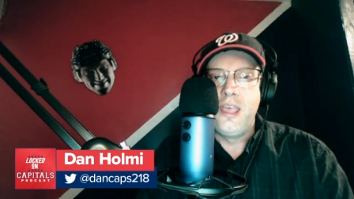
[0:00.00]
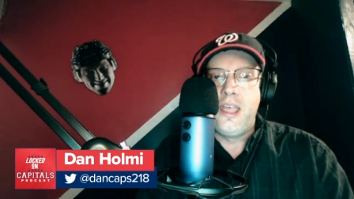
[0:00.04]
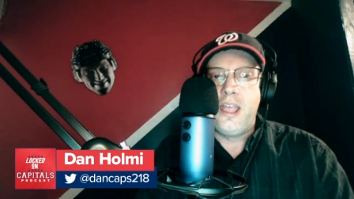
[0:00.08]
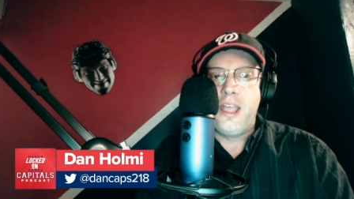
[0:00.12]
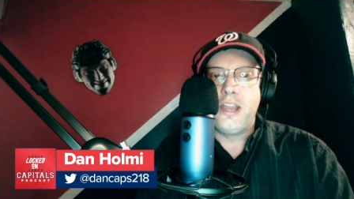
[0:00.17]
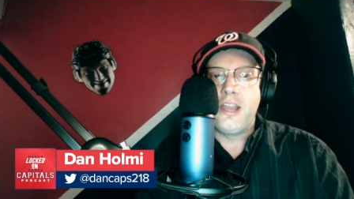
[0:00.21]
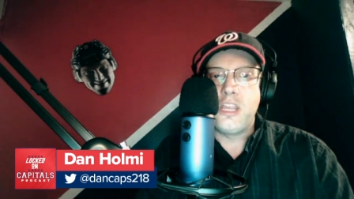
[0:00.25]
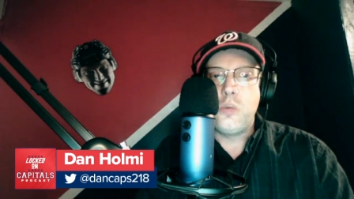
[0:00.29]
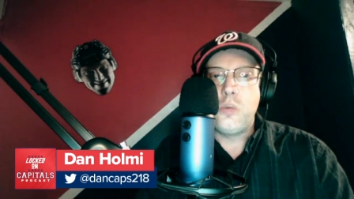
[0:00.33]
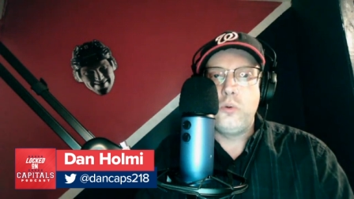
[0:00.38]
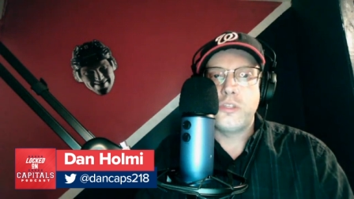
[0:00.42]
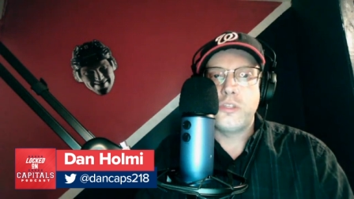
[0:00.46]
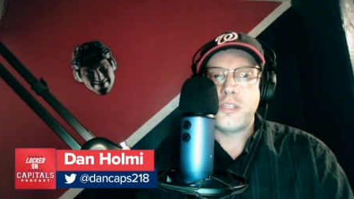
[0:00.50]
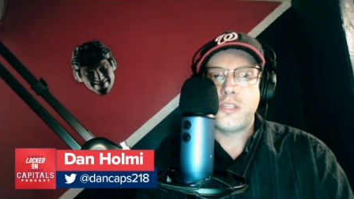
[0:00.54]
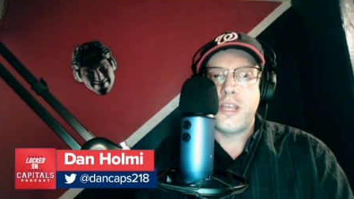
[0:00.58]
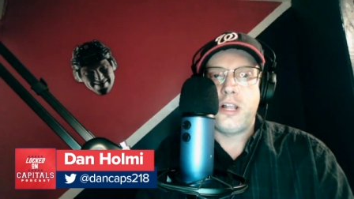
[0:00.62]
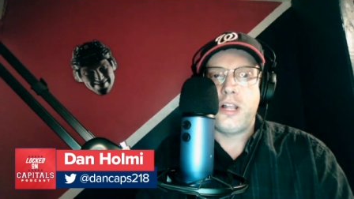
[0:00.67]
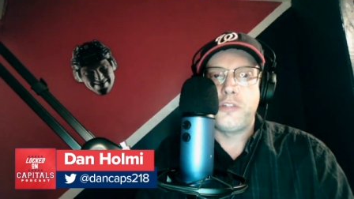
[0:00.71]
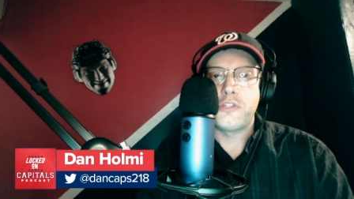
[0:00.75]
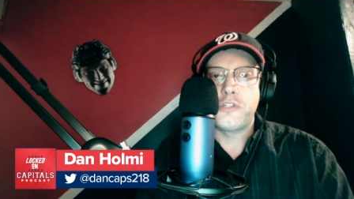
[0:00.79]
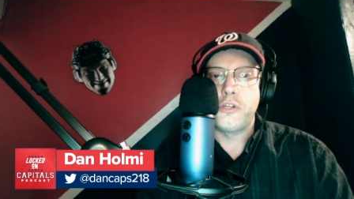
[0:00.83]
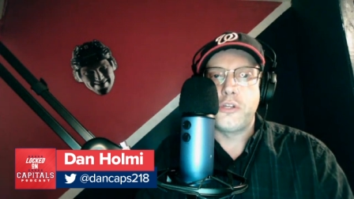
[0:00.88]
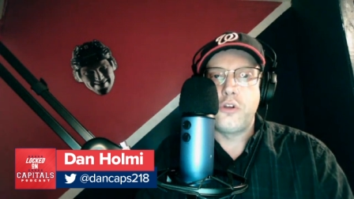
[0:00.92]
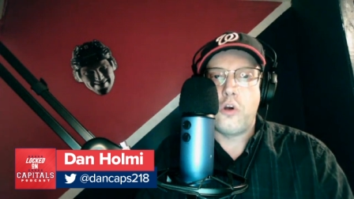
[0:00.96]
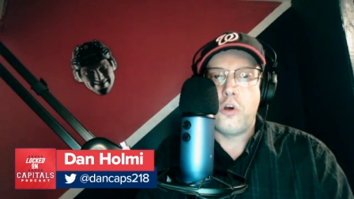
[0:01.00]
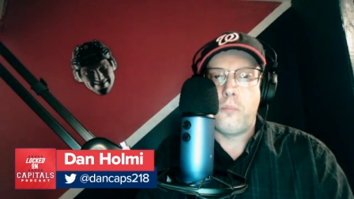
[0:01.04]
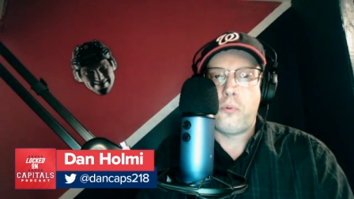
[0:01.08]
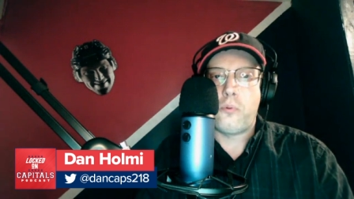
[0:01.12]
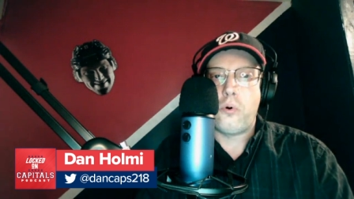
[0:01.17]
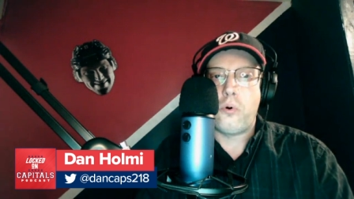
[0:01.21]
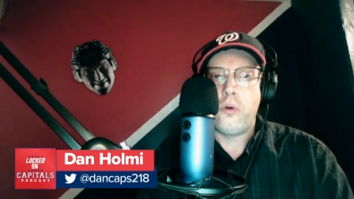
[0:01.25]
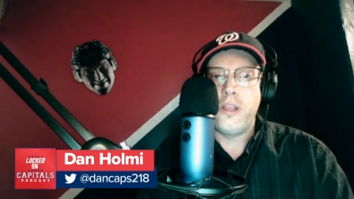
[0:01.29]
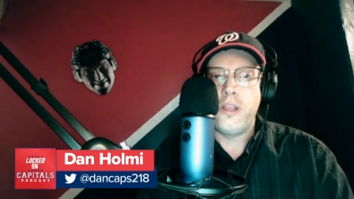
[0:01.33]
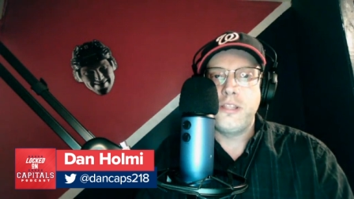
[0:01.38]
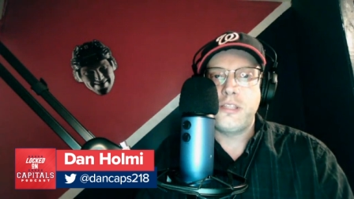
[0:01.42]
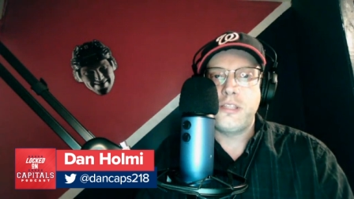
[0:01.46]
and he was held to no
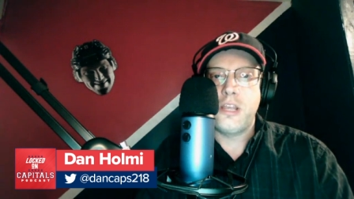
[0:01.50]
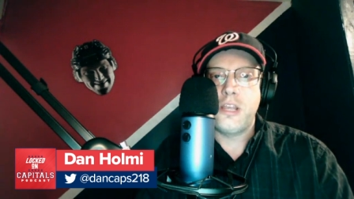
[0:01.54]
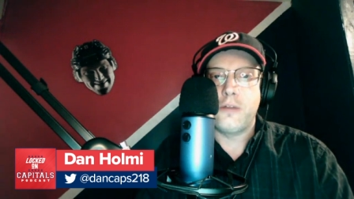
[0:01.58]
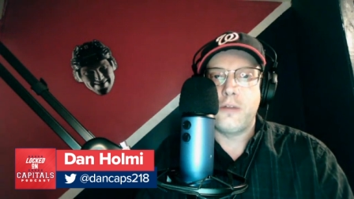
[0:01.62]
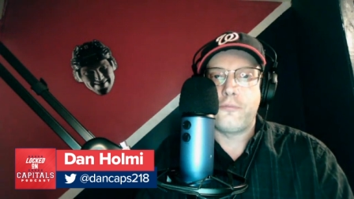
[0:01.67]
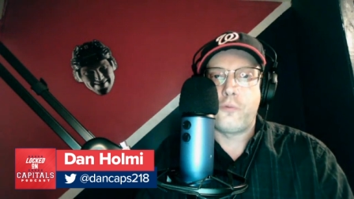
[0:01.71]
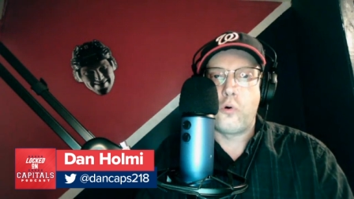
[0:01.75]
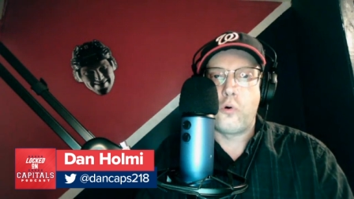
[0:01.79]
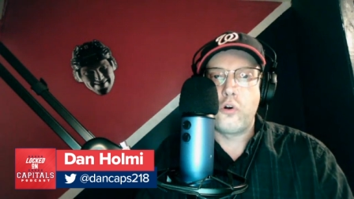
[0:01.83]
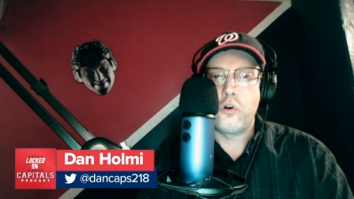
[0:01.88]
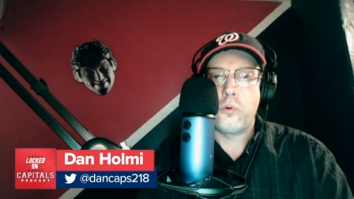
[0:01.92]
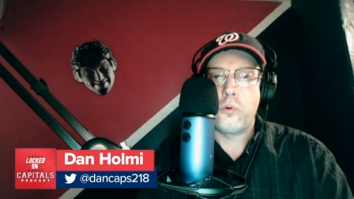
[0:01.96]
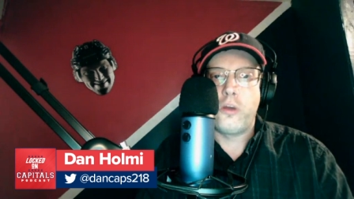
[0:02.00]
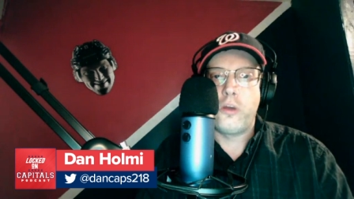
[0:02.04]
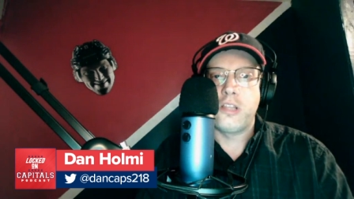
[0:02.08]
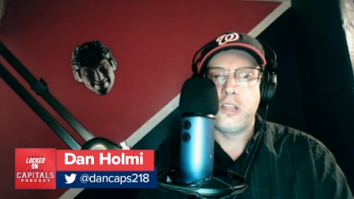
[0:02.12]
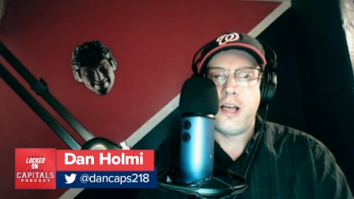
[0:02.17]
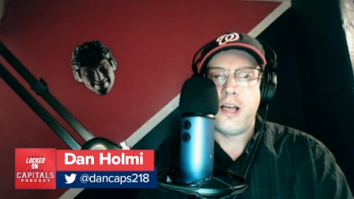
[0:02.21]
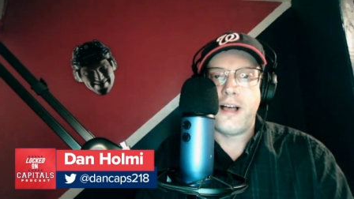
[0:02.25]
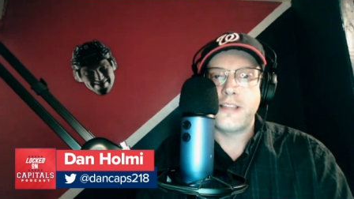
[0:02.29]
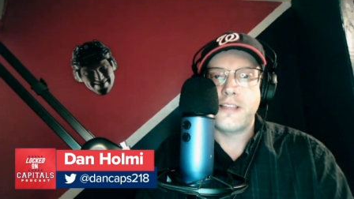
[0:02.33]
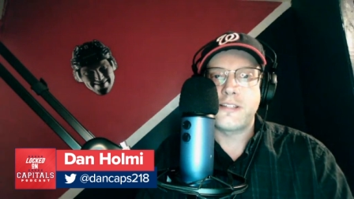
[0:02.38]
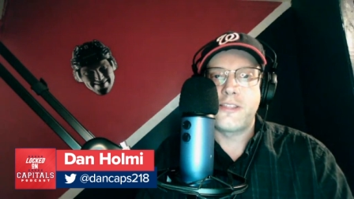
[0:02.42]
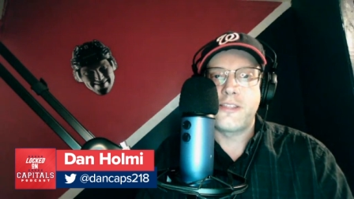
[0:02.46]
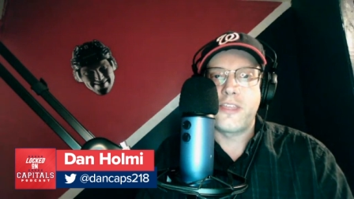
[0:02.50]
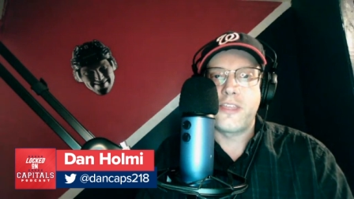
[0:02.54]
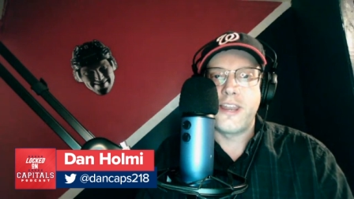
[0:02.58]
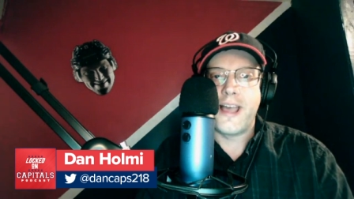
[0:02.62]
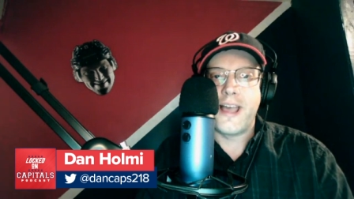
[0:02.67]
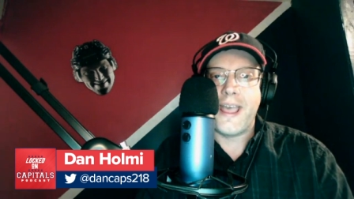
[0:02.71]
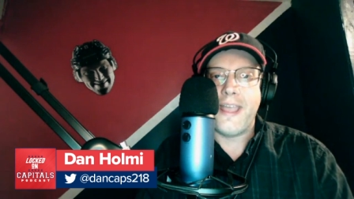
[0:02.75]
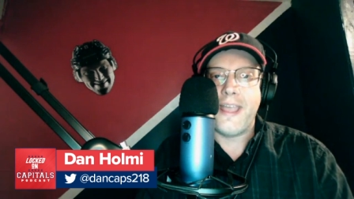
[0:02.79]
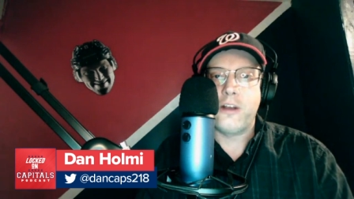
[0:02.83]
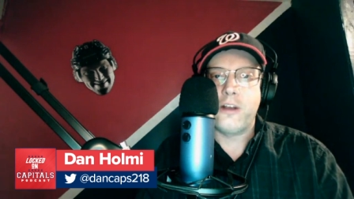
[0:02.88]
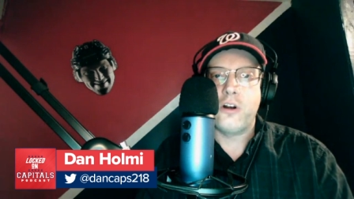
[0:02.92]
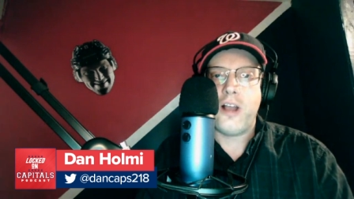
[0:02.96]
points in a 4-1 loss to the
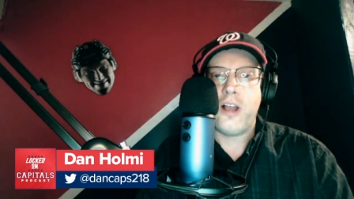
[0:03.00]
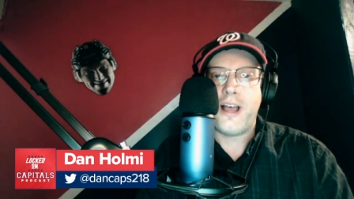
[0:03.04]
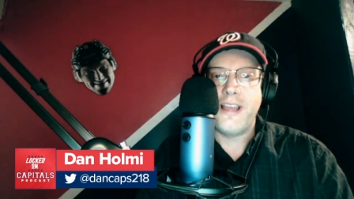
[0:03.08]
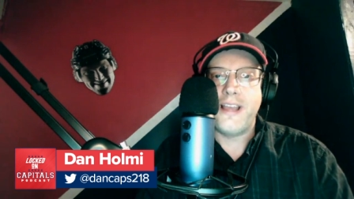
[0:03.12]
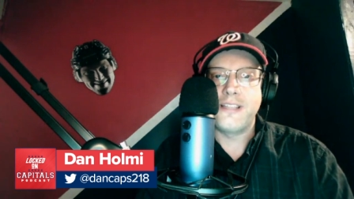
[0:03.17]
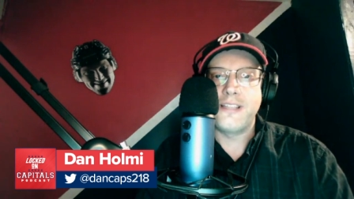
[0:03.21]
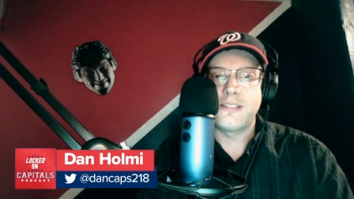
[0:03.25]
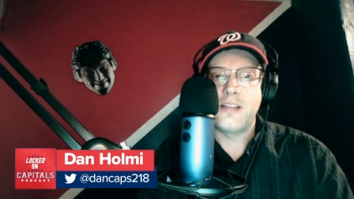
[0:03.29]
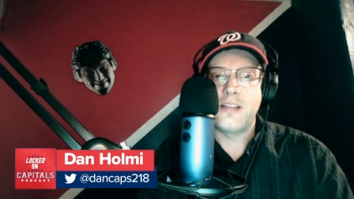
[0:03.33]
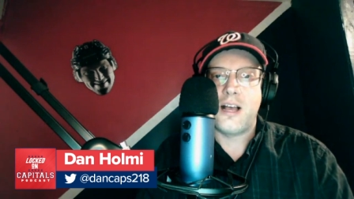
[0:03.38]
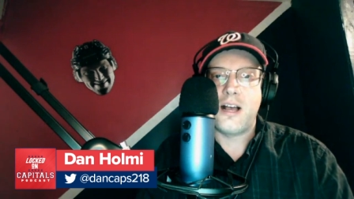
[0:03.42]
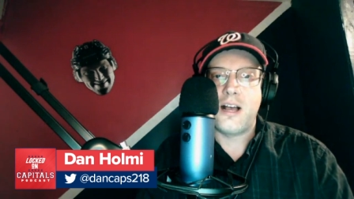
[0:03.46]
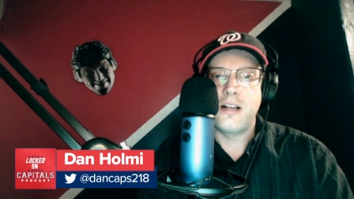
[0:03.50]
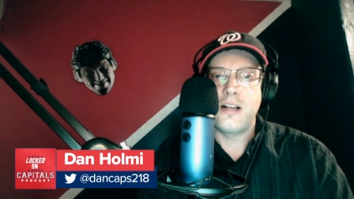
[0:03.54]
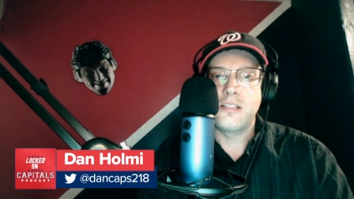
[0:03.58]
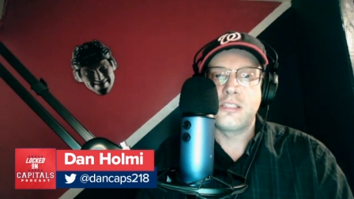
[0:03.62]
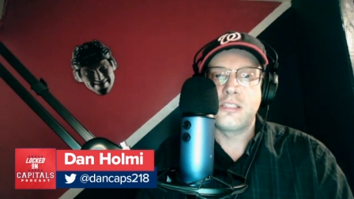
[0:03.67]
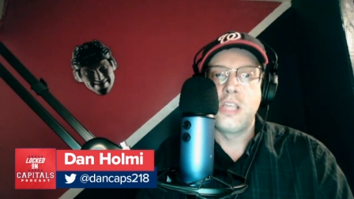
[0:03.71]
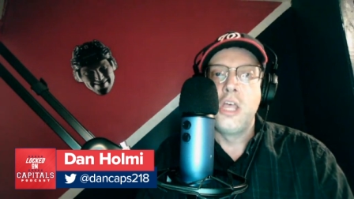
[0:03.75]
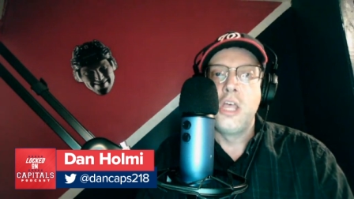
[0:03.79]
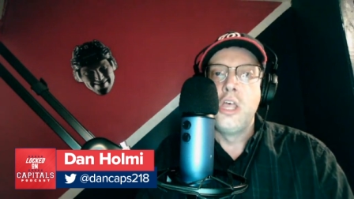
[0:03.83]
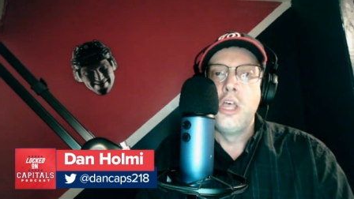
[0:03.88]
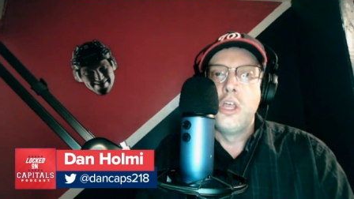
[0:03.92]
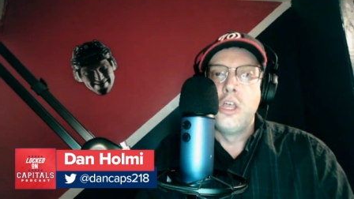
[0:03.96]
Niagara Ice Dogs.